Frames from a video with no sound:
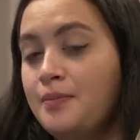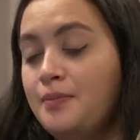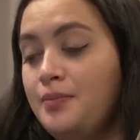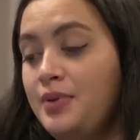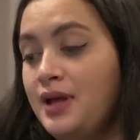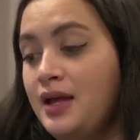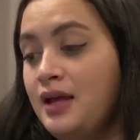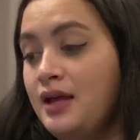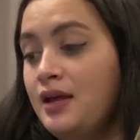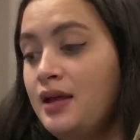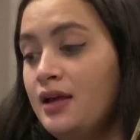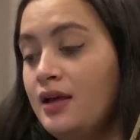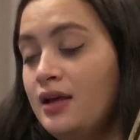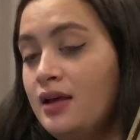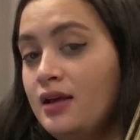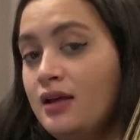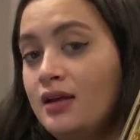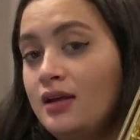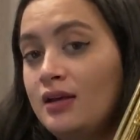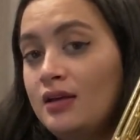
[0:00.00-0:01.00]

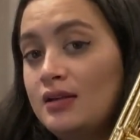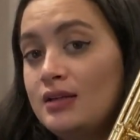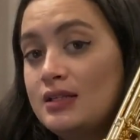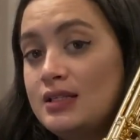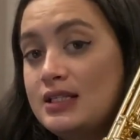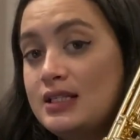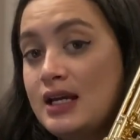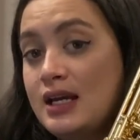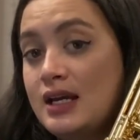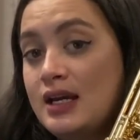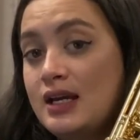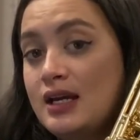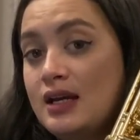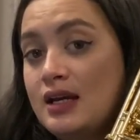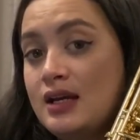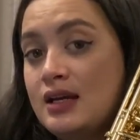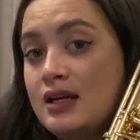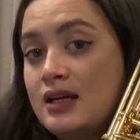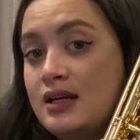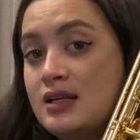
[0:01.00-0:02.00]
B,
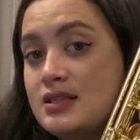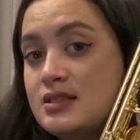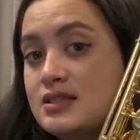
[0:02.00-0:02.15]
D,